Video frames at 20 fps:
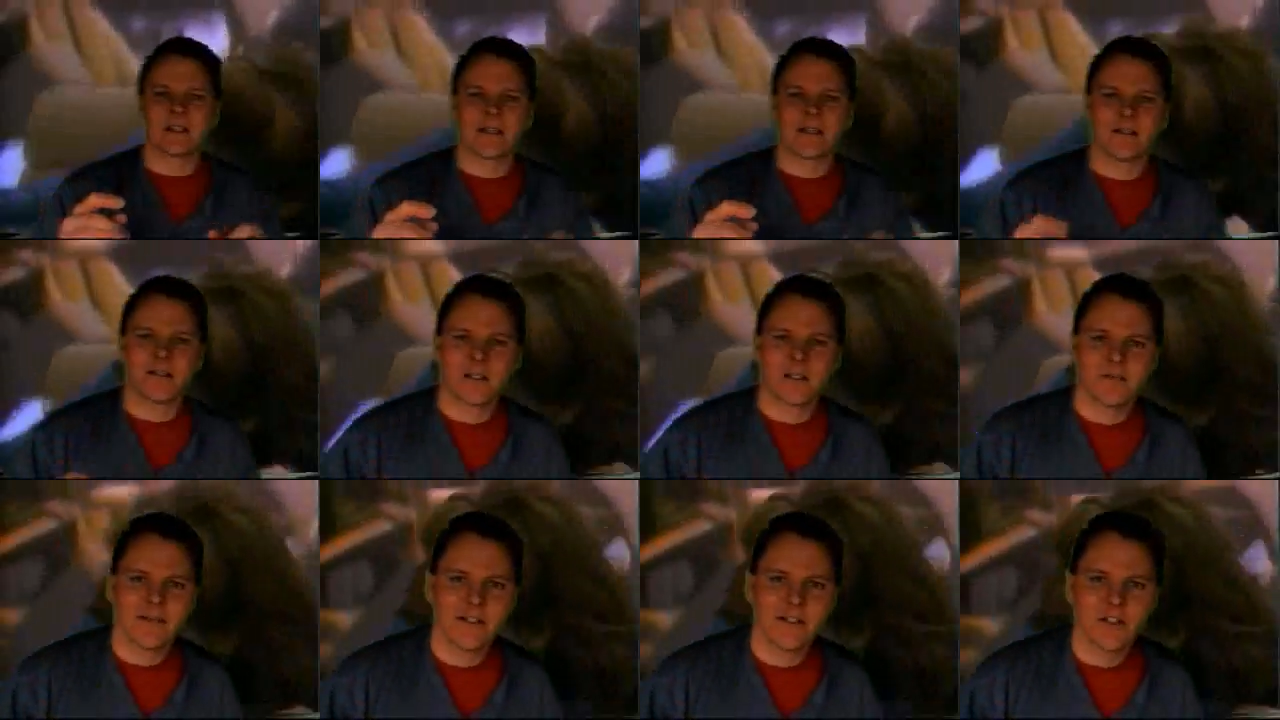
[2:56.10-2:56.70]
the
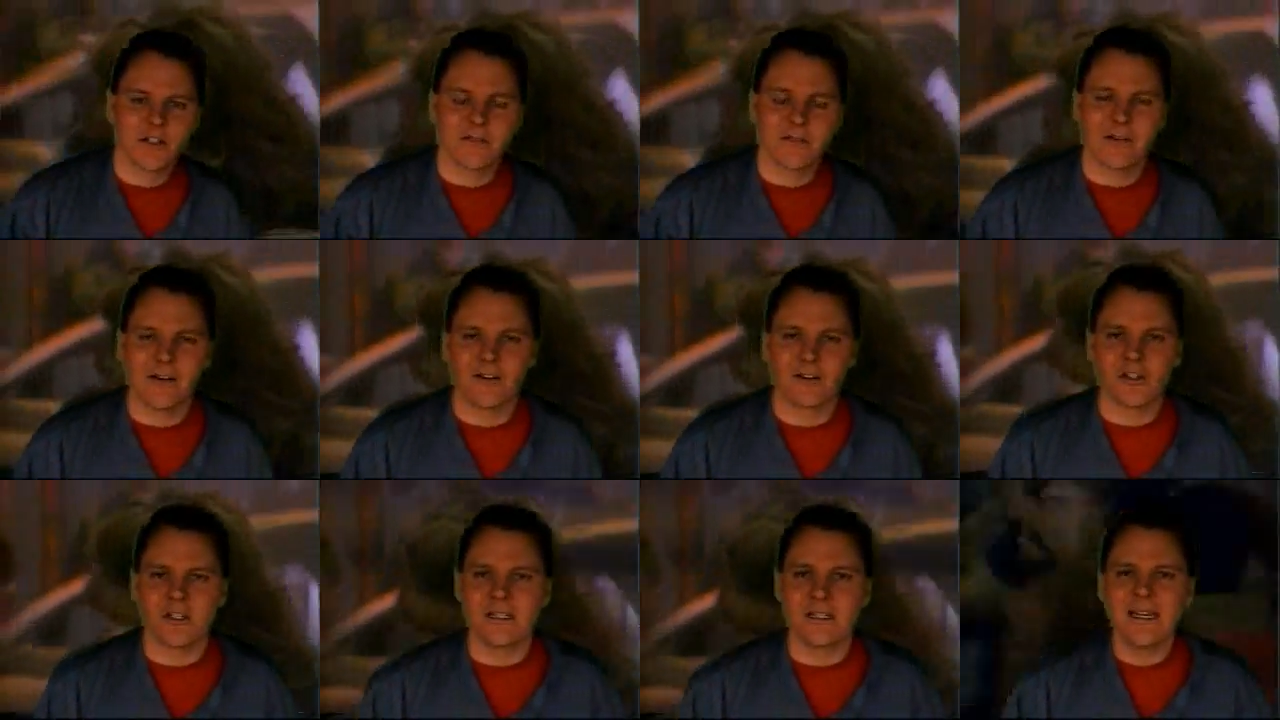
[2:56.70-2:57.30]
conservation of
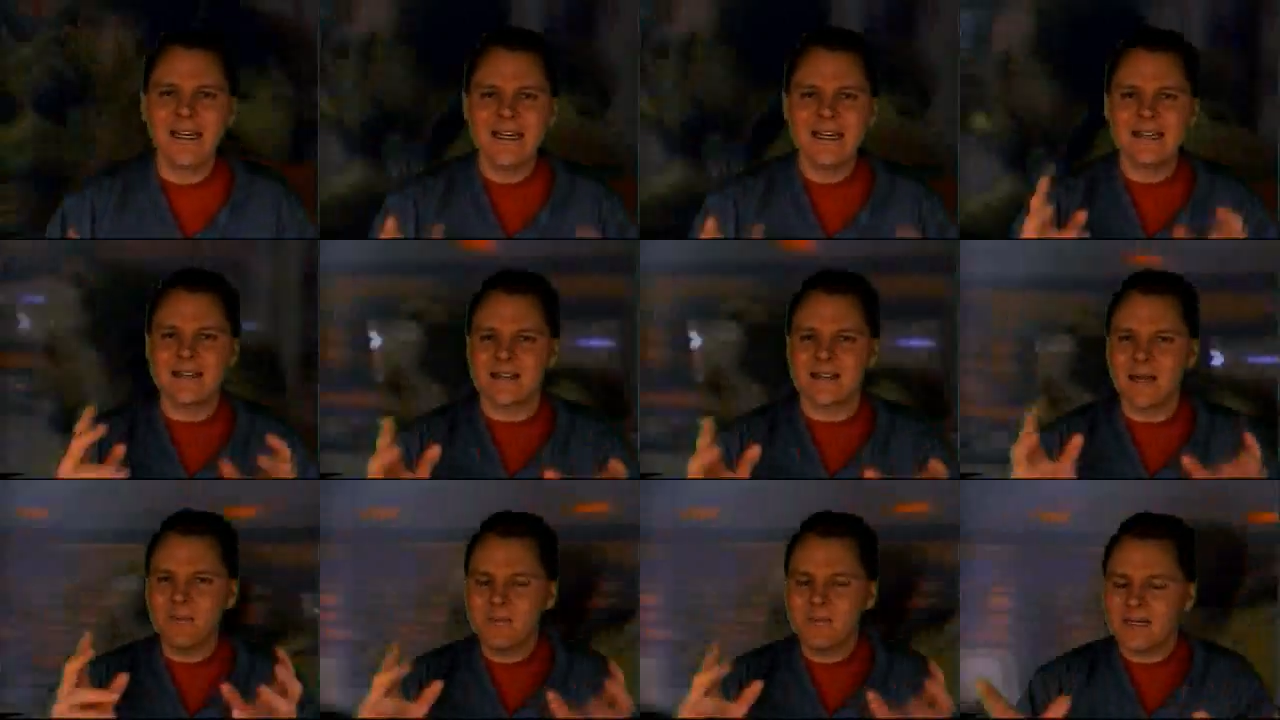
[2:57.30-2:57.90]
energy needs
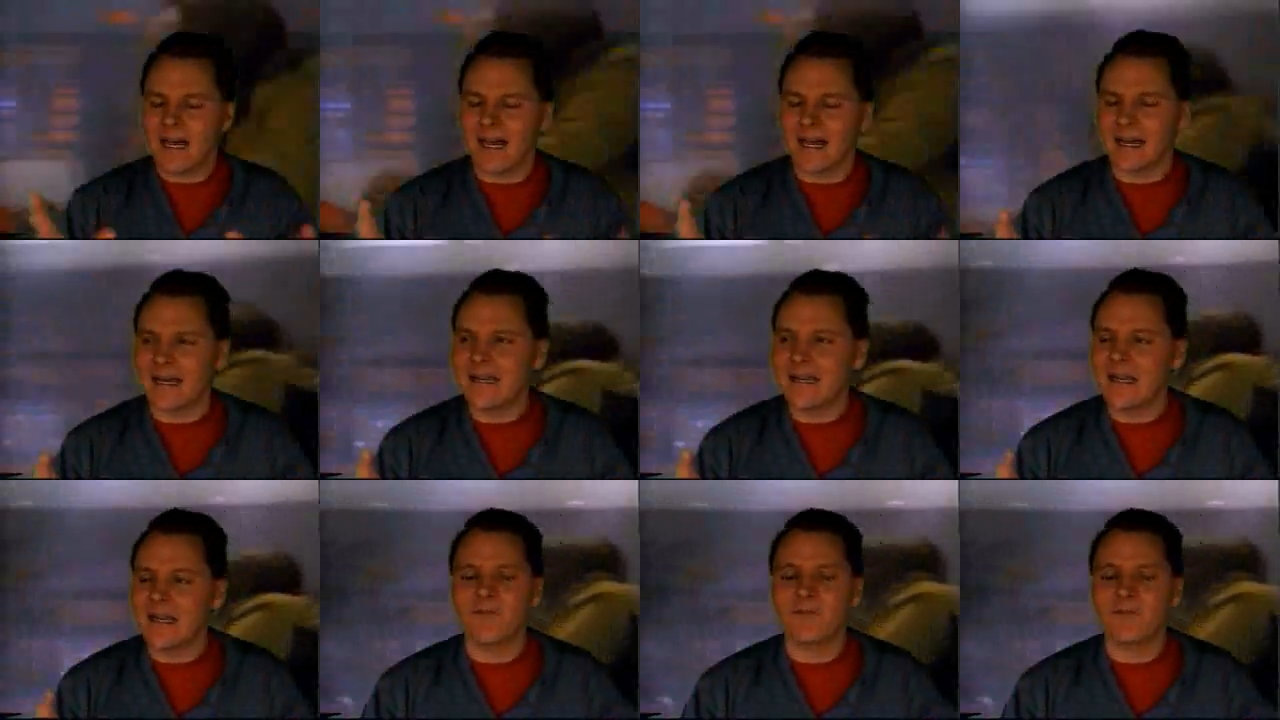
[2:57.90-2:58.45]
some kind